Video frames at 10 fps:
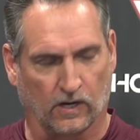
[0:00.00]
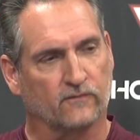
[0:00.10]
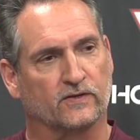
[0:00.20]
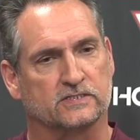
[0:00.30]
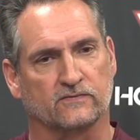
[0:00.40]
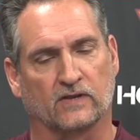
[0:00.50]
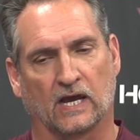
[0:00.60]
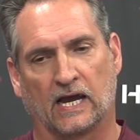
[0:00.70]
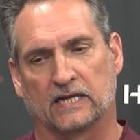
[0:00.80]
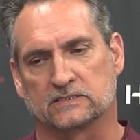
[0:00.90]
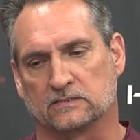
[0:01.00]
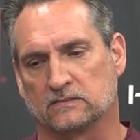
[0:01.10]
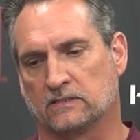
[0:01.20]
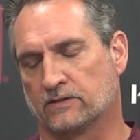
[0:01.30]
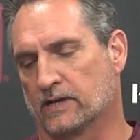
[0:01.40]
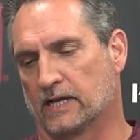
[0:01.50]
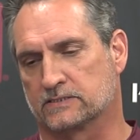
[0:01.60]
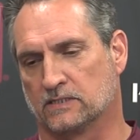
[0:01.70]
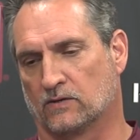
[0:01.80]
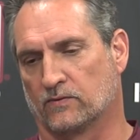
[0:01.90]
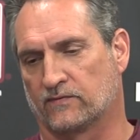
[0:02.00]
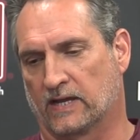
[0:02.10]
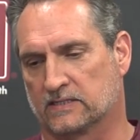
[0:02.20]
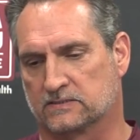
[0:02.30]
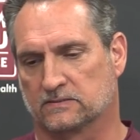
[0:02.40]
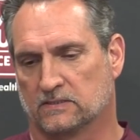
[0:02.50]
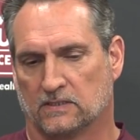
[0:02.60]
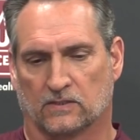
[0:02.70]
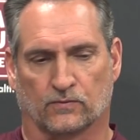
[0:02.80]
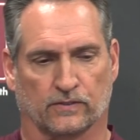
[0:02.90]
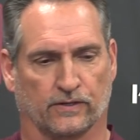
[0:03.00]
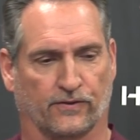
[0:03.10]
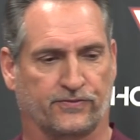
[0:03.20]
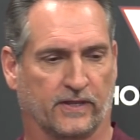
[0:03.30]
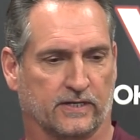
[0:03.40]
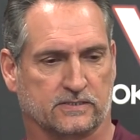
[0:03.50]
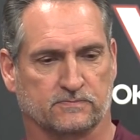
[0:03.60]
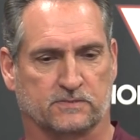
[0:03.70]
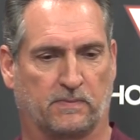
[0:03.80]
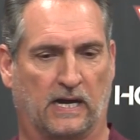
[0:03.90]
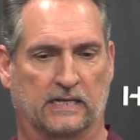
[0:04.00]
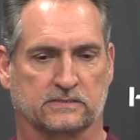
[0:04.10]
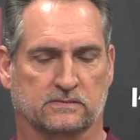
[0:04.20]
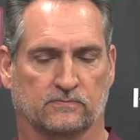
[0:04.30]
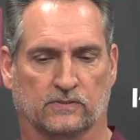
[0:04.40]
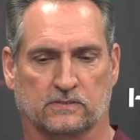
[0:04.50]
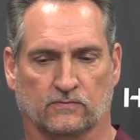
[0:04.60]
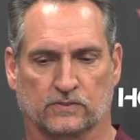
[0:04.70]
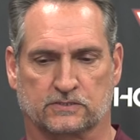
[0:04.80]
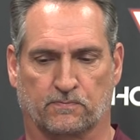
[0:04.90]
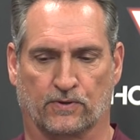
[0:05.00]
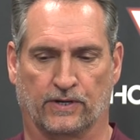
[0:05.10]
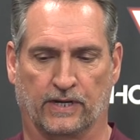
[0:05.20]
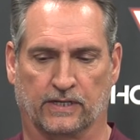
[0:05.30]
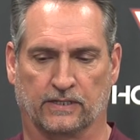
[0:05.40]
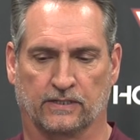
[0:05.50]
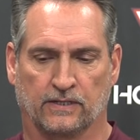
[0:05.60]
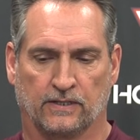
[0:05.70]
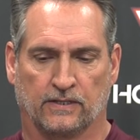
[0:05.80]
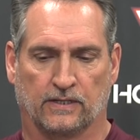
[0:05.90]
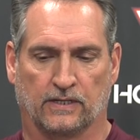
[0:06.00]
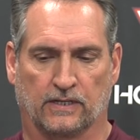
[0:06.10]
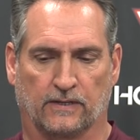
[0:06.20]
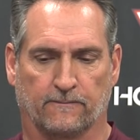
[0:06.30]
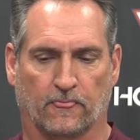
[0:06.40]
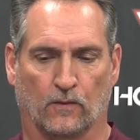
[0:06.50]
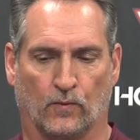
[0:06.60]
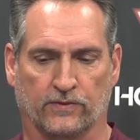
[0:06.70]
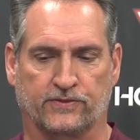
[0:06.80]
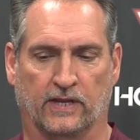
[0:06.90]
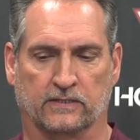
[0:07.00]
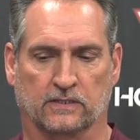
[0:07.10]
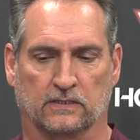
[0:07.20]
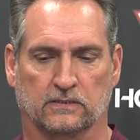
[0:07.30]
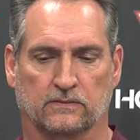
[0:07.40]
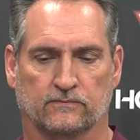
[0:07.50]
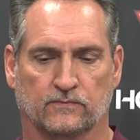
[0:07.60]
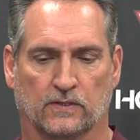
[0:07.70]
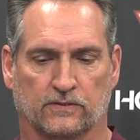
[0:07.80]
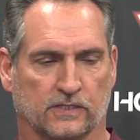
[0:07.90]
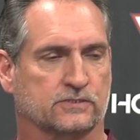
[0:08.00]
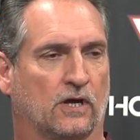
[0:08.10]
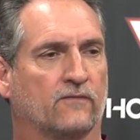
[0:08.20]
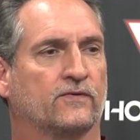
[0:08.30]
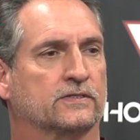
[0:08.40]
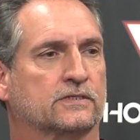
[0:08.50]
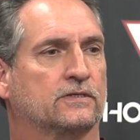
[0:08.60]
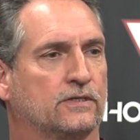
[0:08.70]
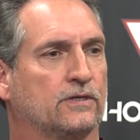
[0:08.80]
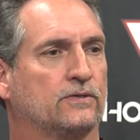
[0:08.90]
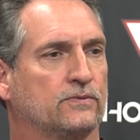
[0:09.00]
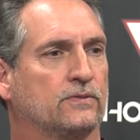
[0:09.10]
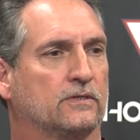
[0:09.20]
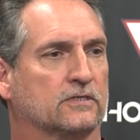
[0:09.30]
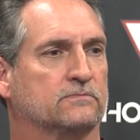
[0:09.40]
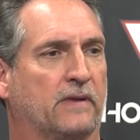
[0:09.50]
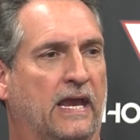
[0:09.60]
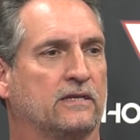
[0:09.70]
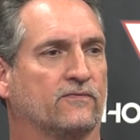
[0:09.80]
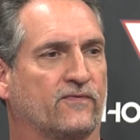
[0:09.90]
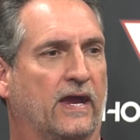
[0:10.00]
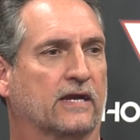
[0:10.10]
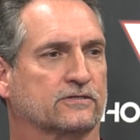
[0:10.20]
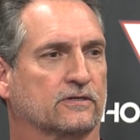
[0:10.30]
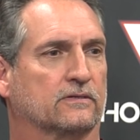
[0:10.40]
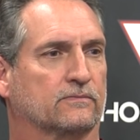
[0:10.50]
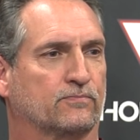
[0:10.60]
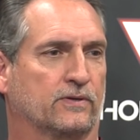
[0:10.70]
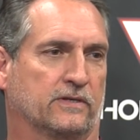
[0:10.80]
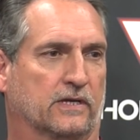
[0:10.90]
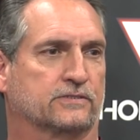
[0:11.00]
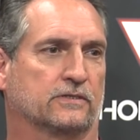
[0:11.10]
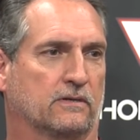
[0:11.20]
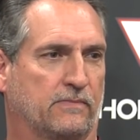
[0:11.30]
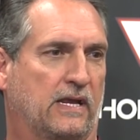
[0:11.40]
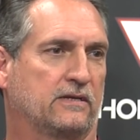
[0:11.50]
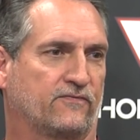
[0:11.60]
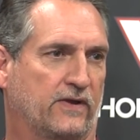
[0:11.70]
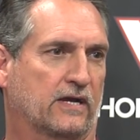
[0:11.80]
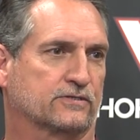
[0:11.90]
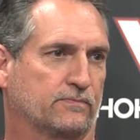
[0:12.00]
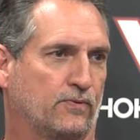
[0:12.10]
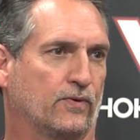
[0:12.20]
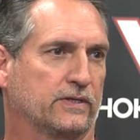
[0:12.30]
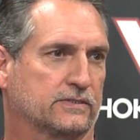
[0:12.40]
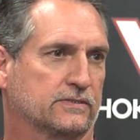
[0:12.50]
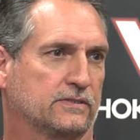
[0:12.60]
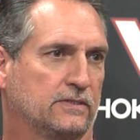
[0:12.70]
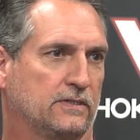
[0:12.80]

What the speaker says: offensive guys, and you guys know we're a little thin at some spots with spring, and the one thing that this offense can do is manufacture production and manufacture points.